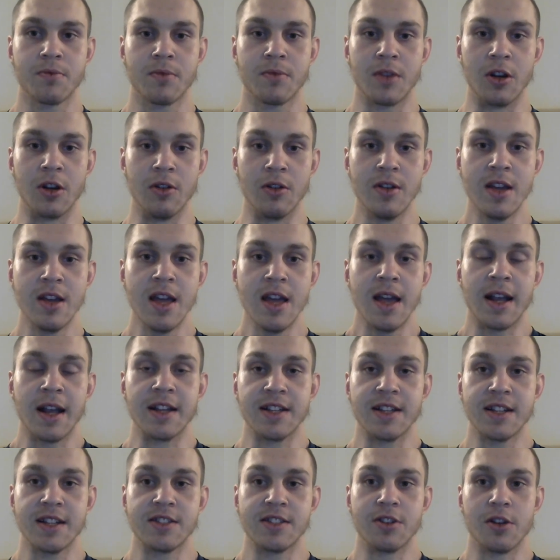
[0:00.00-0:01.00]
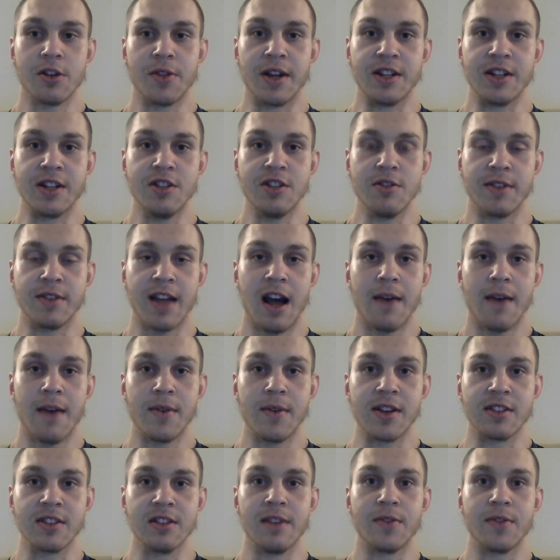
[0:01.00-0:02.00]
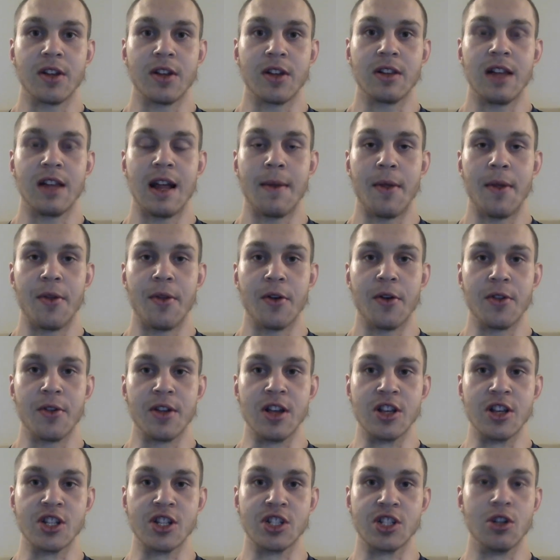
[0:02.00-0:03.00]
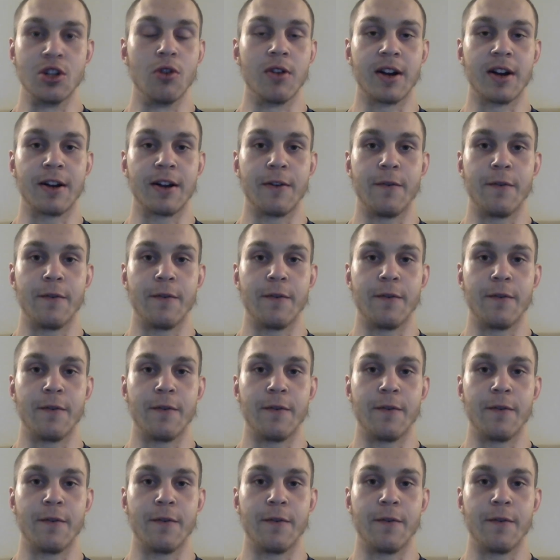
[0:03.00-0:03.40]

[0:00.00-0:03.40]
You know, because that's another thing too. Calvinists love to claim that they're the historic